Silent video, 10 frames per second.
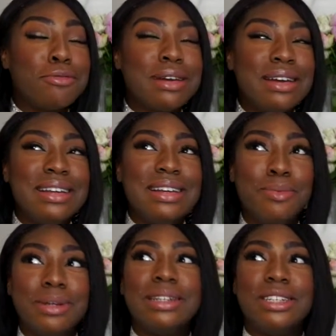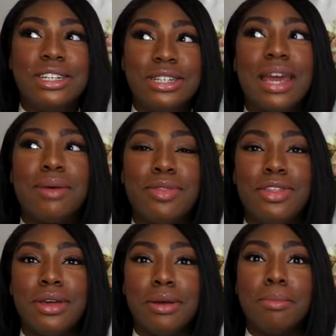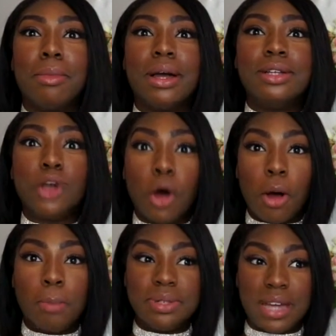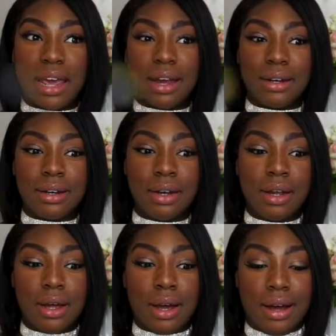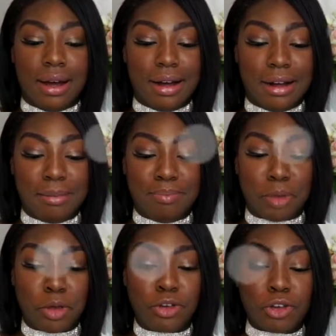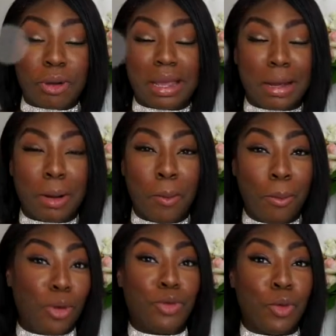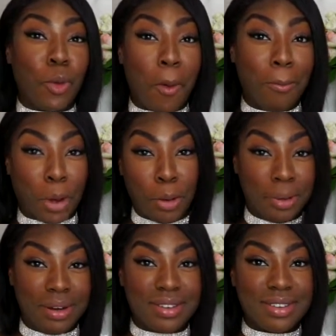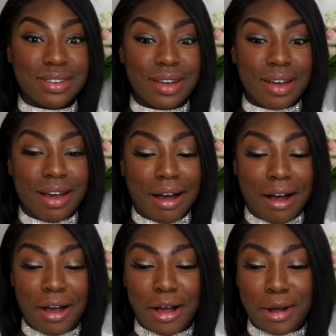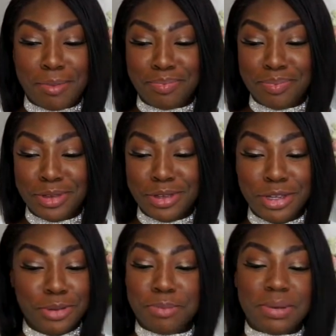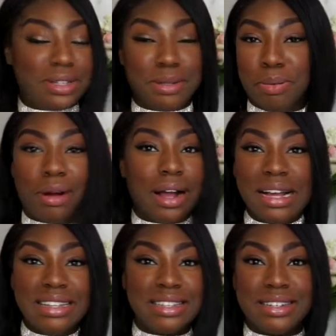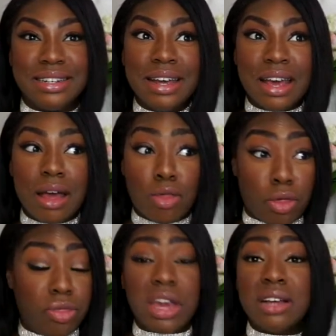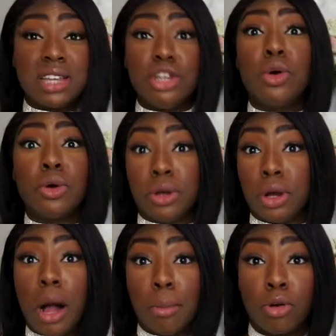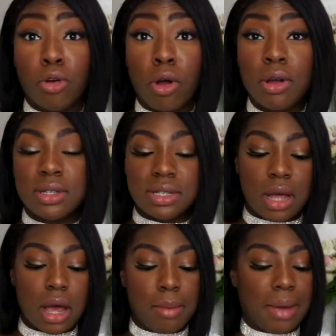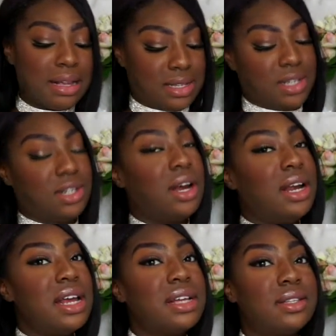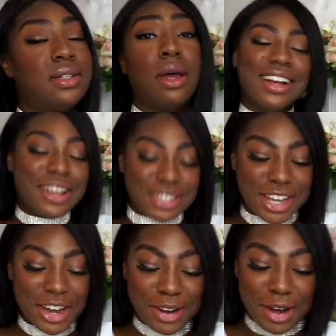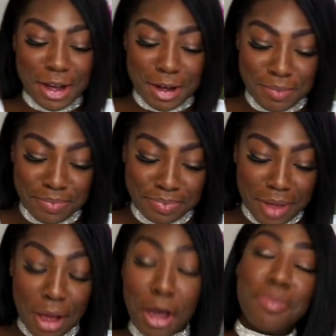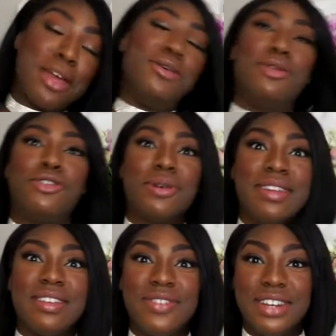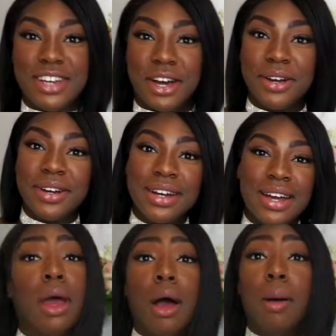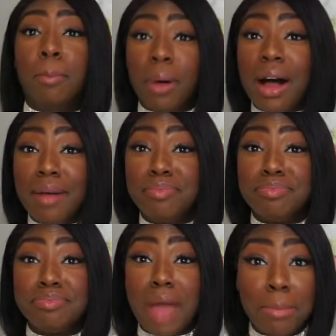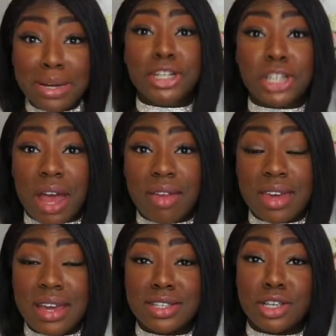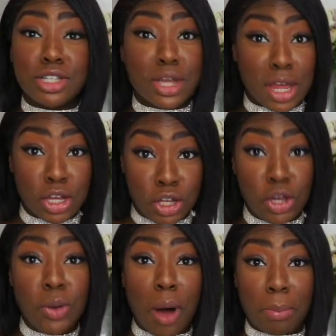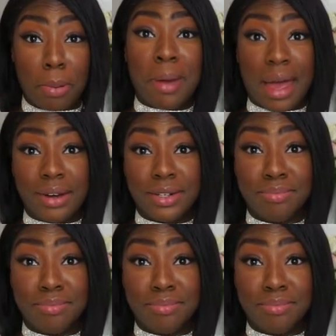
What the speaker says: really wanted to share with you my top 10 most shocking model moments. You would be surprised the things that you're gonna come across as a stylist. So I hope that you enjoy this video, but I'm gonna share these so that you are prepared.